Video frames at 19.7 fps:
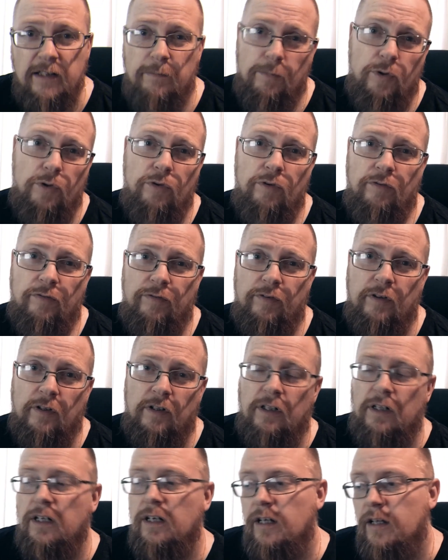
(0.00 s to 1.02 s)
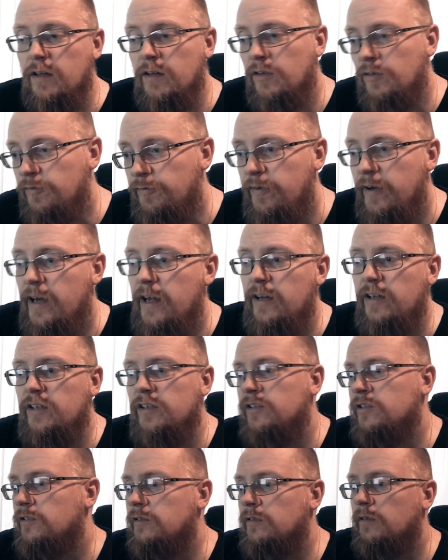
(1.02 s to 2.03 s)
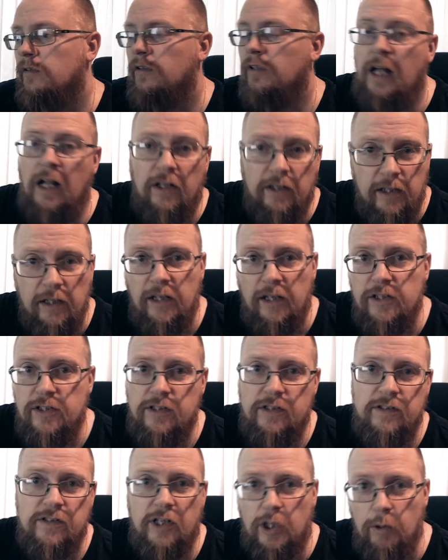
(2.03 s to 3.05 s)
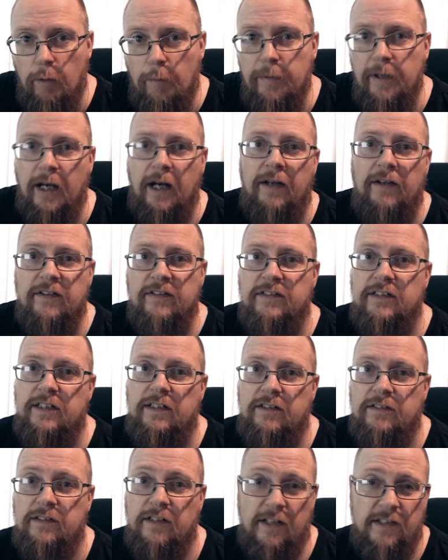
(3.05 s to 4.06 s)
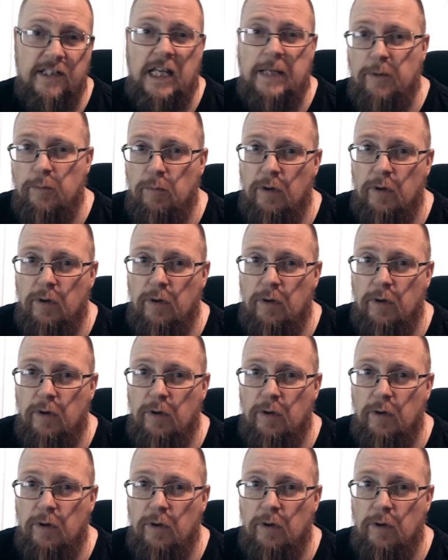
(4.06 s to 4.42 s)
a move, there's various calculations that go on behind the scenes to determine